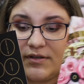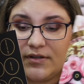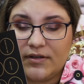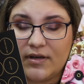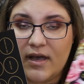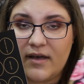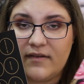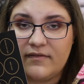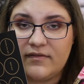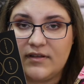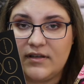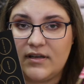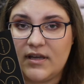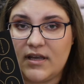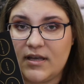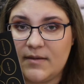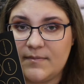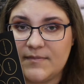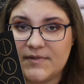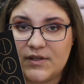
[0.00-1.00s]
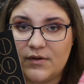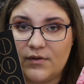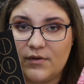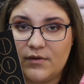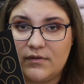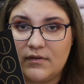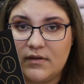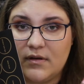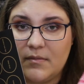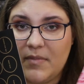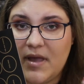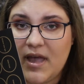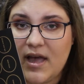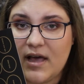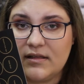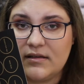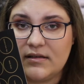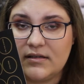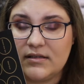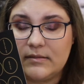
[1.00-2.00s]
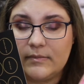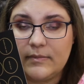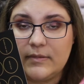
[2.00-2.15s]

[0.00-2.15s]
to have the names on the palette,